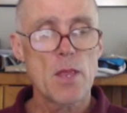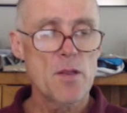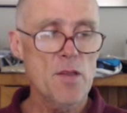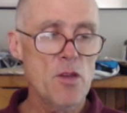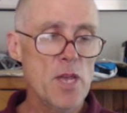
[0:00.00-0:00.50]

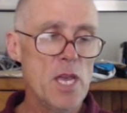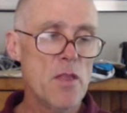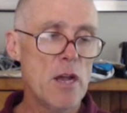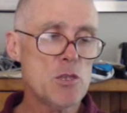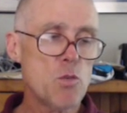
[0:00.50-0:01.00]
So you hear
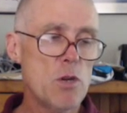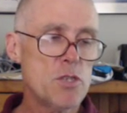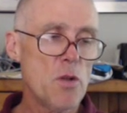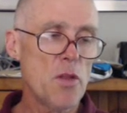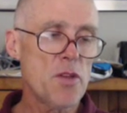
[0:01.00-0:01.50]
those
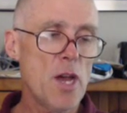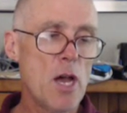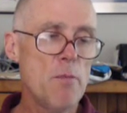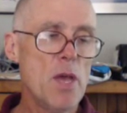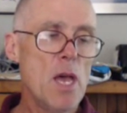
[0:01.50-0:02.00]
words all the
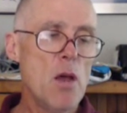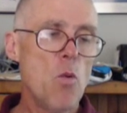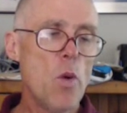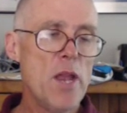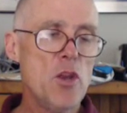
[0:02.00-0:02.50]
time
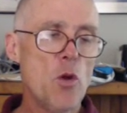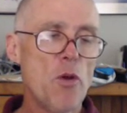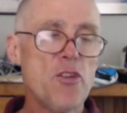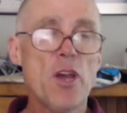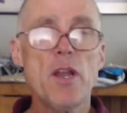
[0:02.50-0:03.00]
when you're
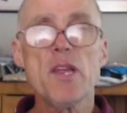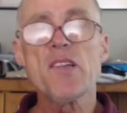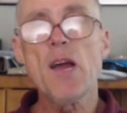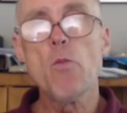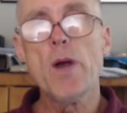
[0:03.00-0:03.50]
returning
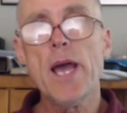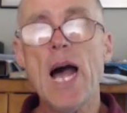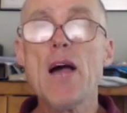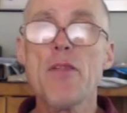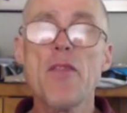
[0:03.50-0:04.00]
somewhere
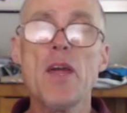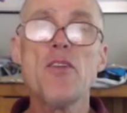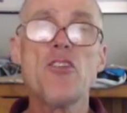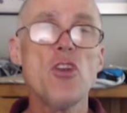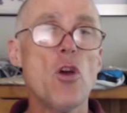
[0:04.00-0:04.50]
other
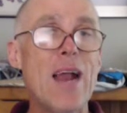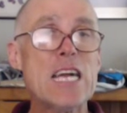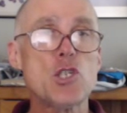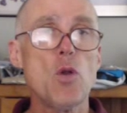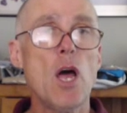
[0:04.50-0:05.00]
than to your
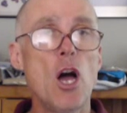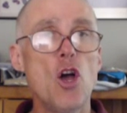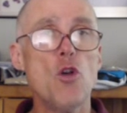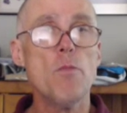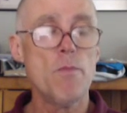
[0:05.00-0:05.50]
actual
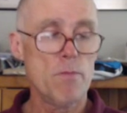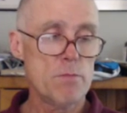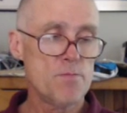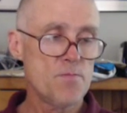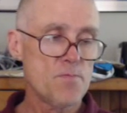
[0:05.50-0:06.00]
home.
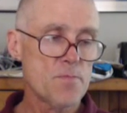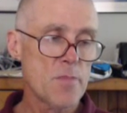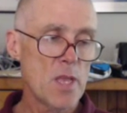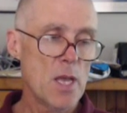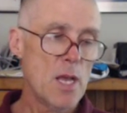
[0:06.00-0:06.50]

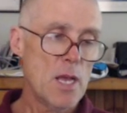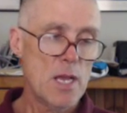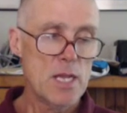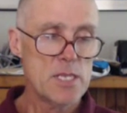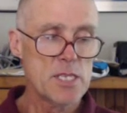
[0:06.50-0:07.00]

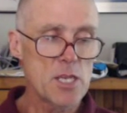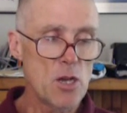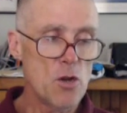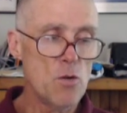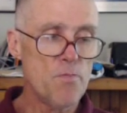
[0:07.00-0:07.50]

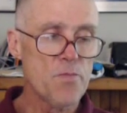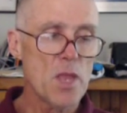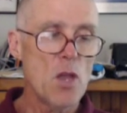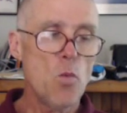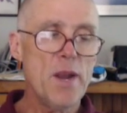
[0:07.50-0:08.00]
So
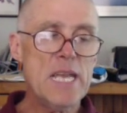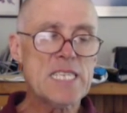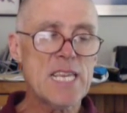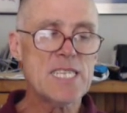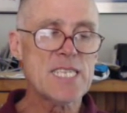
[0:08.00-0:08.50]
when he
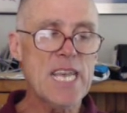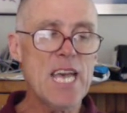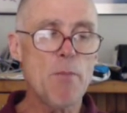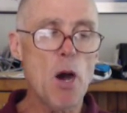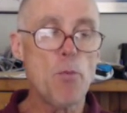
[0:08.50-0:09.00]
says,
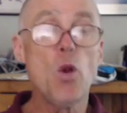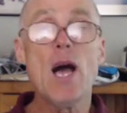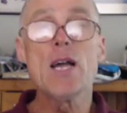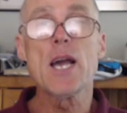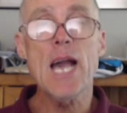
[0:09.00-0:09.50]
saya mau
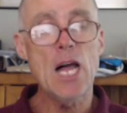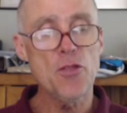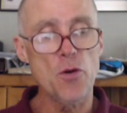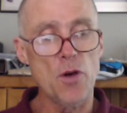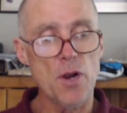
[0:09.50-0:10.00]
pulang ke
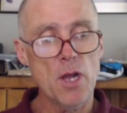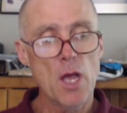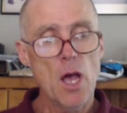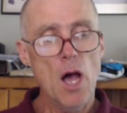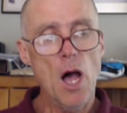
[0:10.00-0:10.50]
kantor,
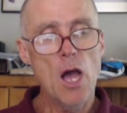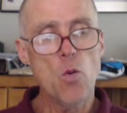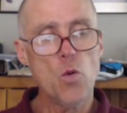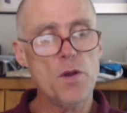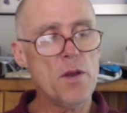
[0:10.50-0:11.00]
I
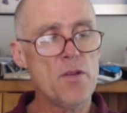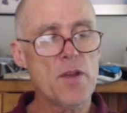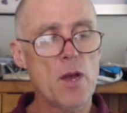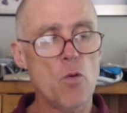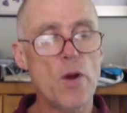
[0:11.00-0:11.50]
wouldn't
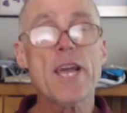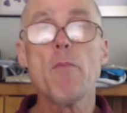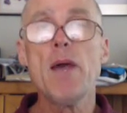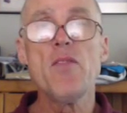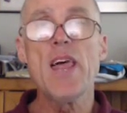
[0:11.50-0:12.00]

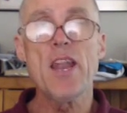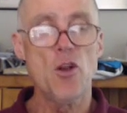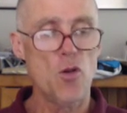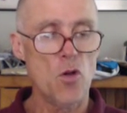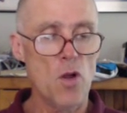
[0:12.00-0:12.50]
recommend that
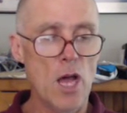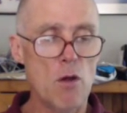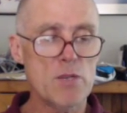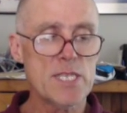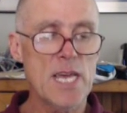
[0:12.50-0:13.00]
at all. I
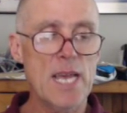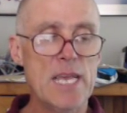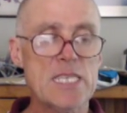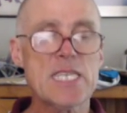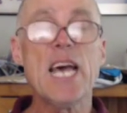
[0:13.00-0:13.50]
would
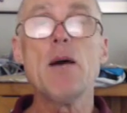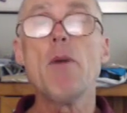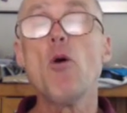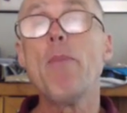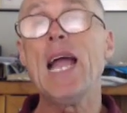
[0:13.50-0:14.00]
say, saya
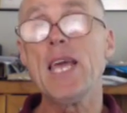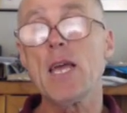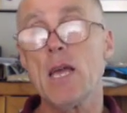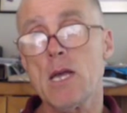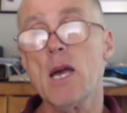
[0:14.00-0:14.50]
mau balik
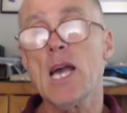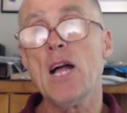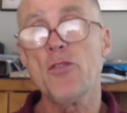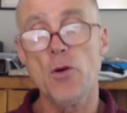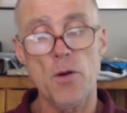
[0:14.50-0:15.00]
ke
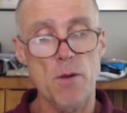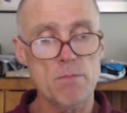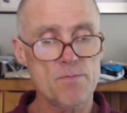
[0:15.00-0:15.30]
kantor.